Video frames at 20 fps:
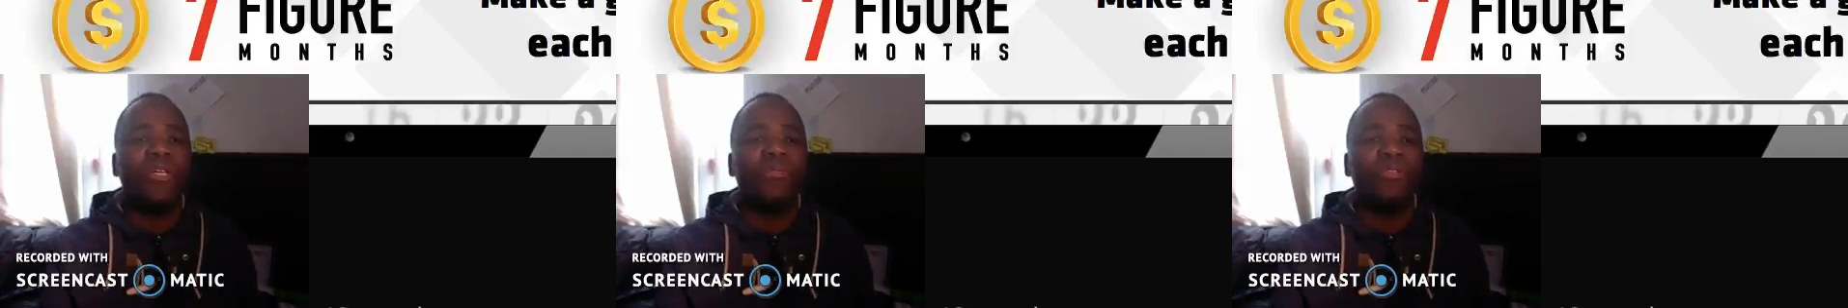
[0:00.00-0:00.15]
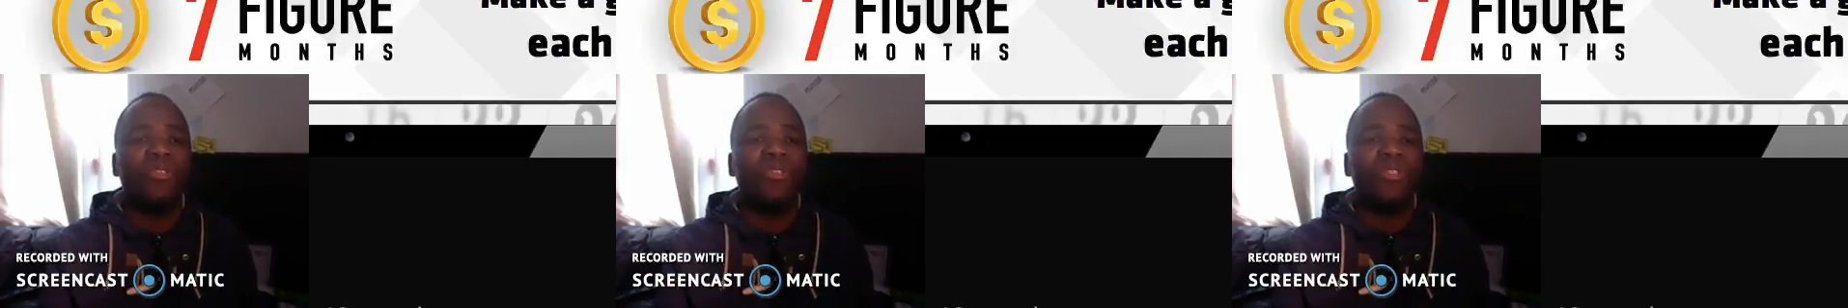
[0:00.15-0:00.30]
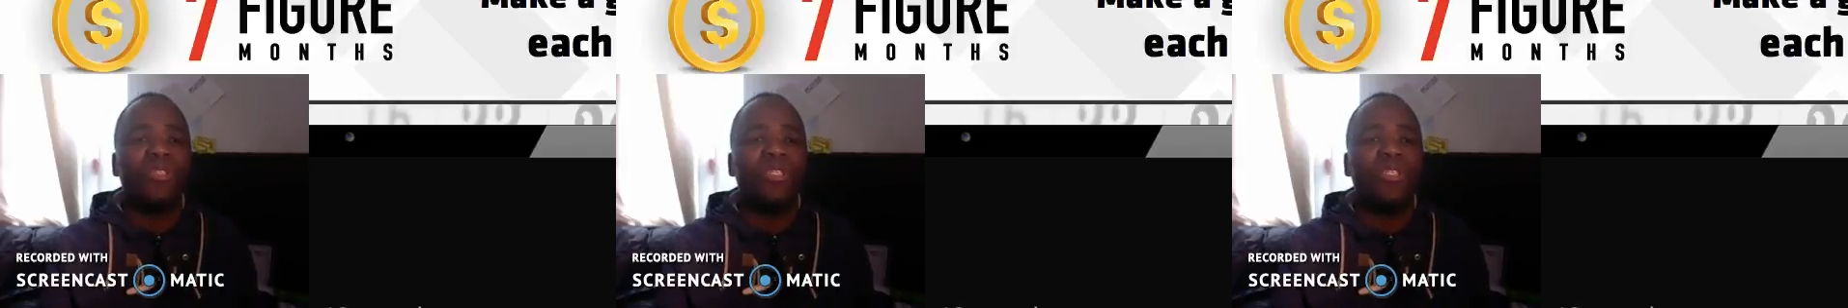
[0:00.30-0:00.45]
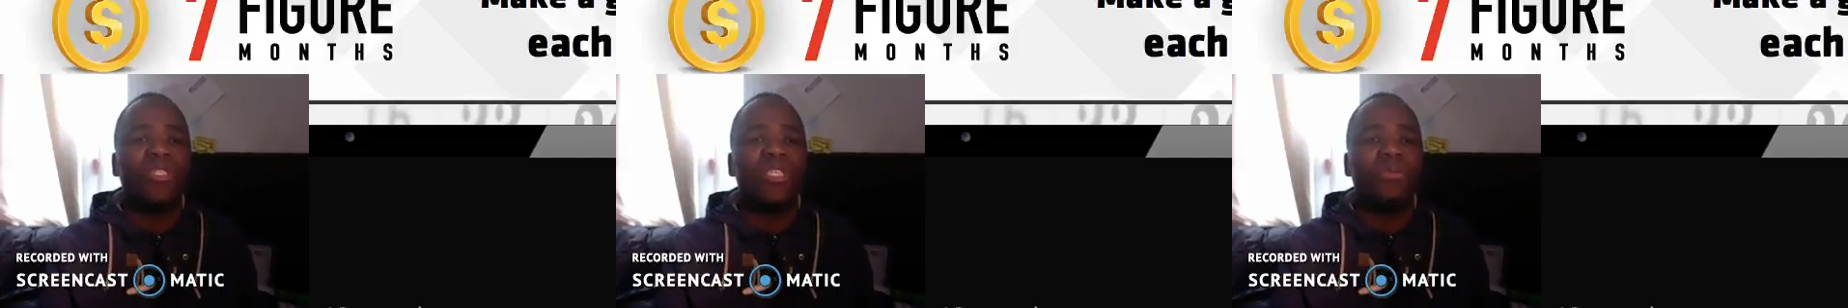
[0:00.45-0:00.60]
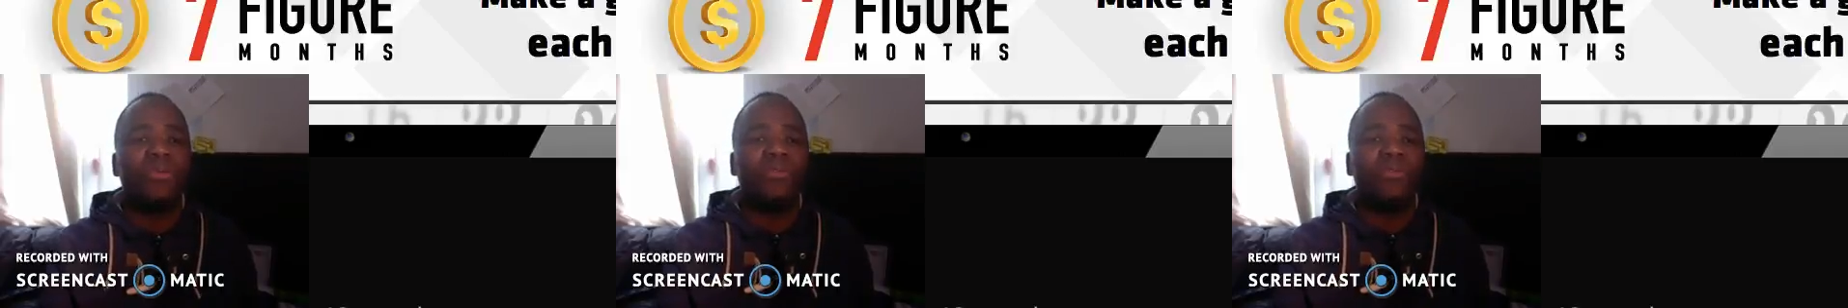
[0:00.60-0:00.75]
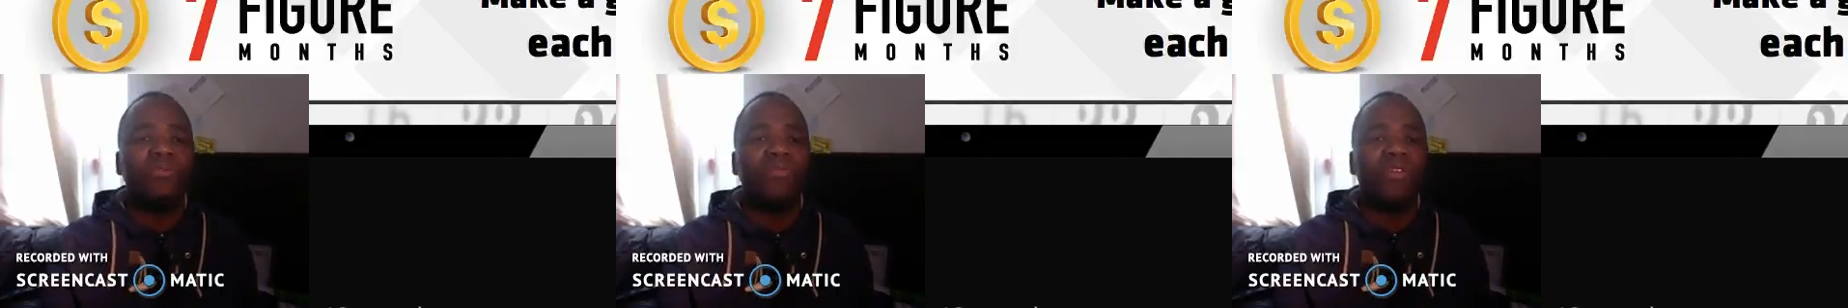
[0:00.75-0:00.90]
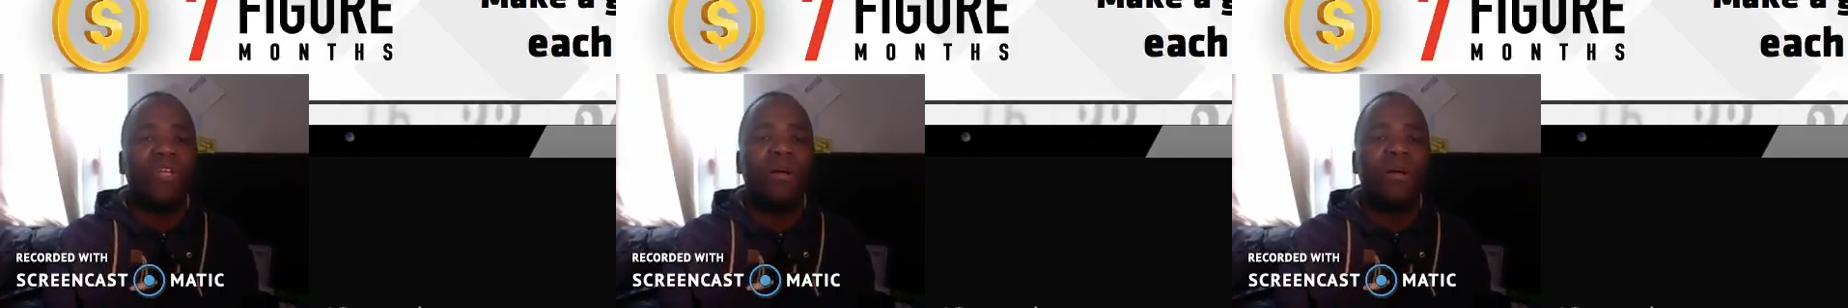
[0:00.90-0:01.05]
which is the
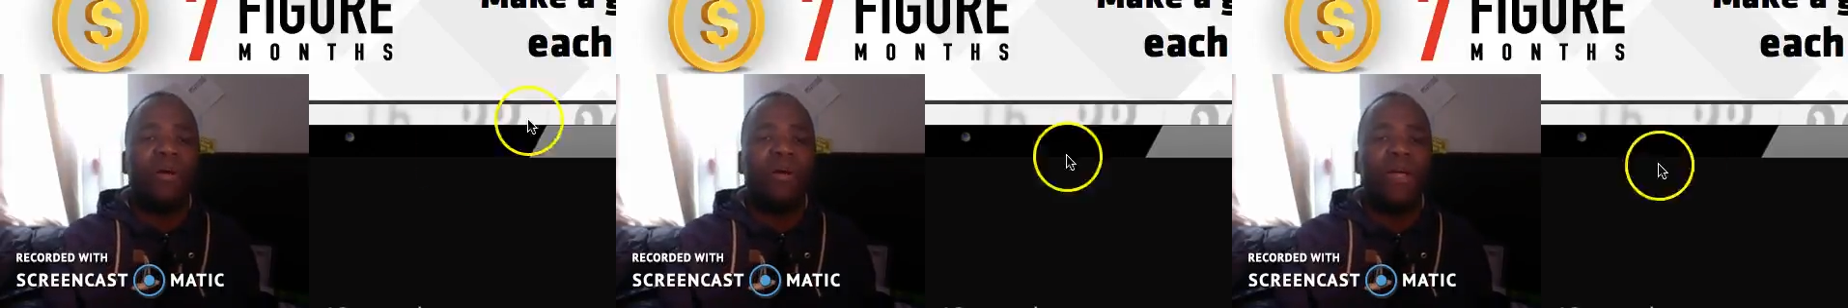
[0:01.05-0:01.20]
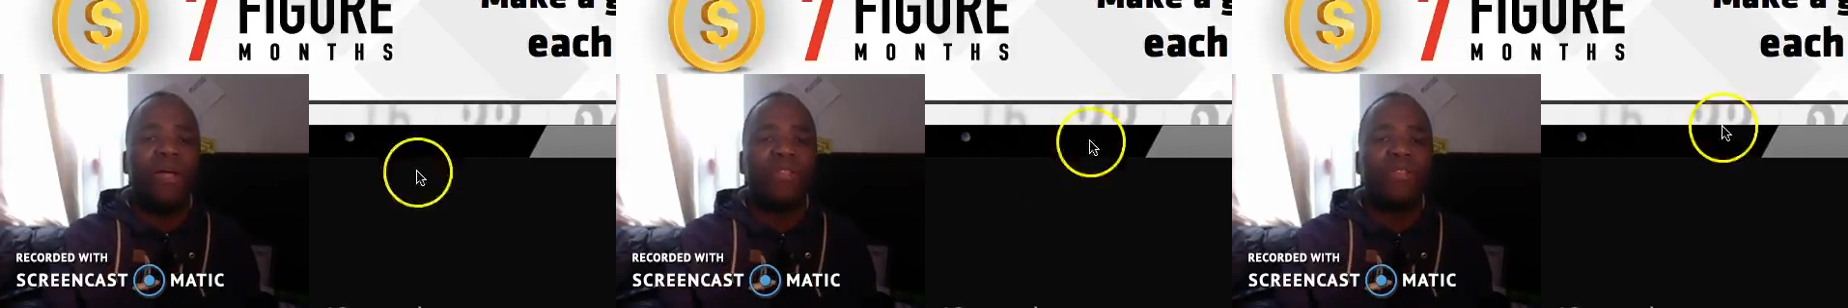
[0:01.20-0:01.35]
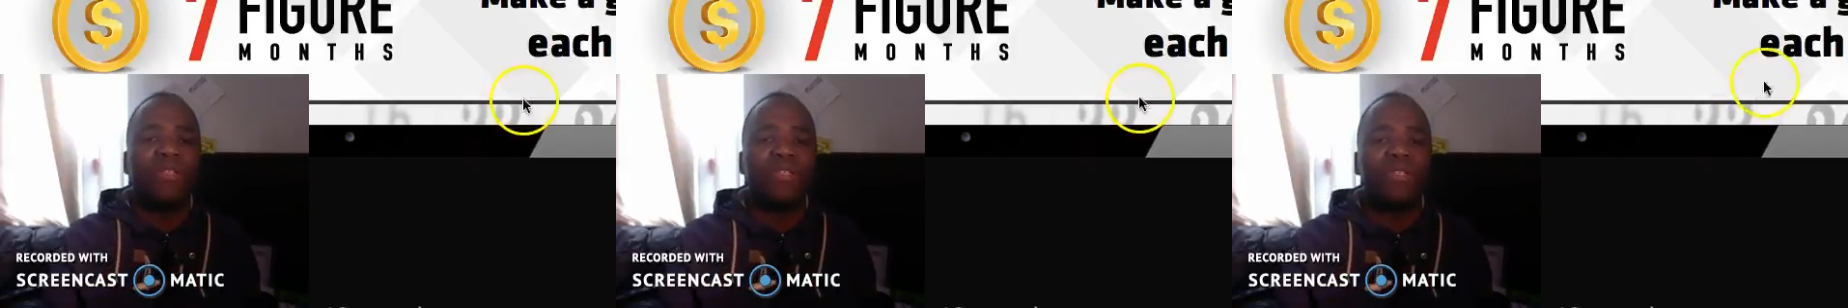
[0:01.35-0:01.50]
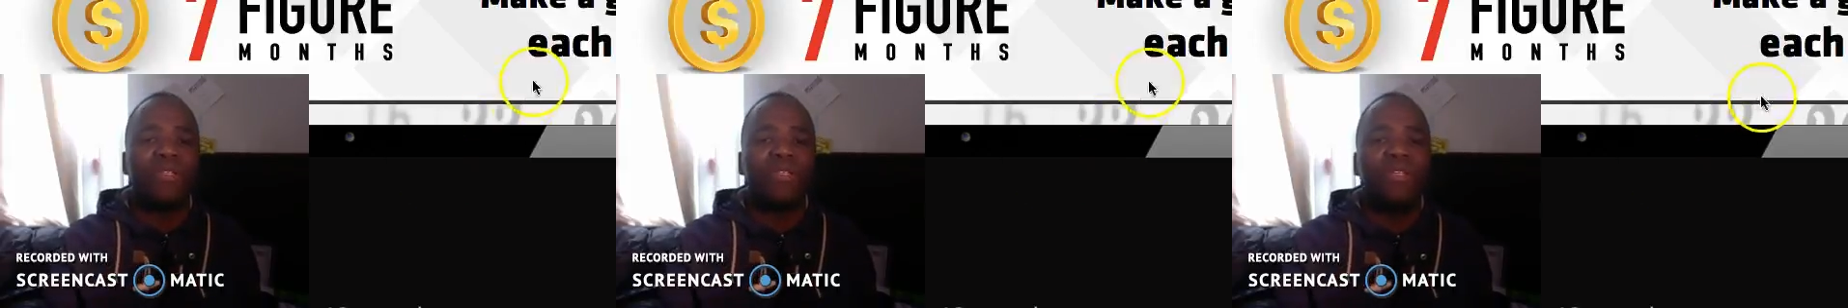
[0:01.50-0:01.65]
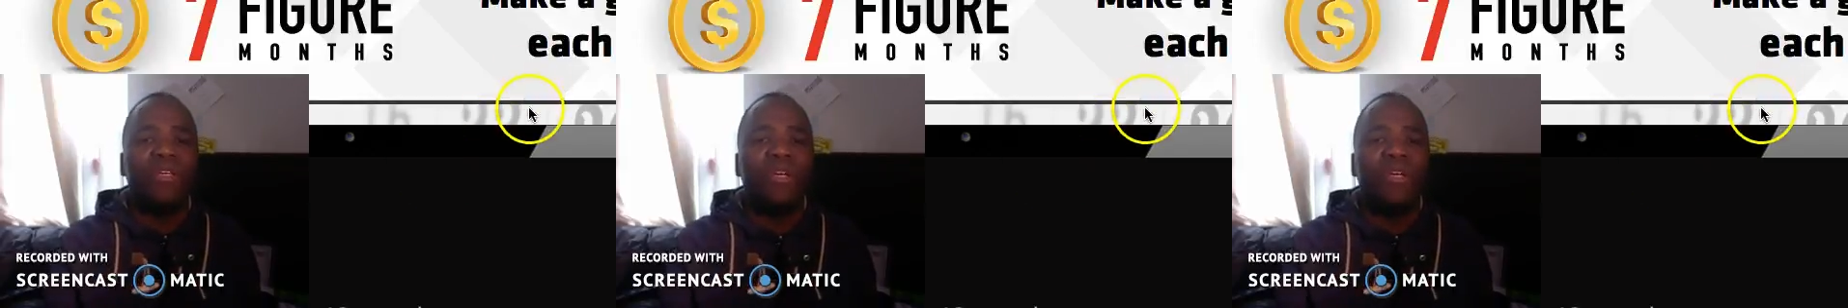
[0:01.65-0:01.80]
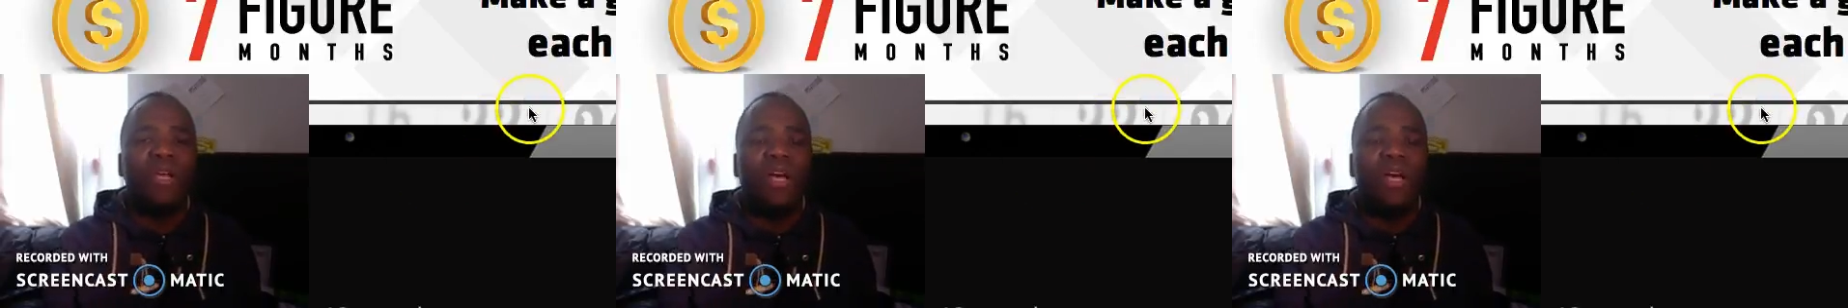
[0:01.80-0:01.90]
seven-figure months.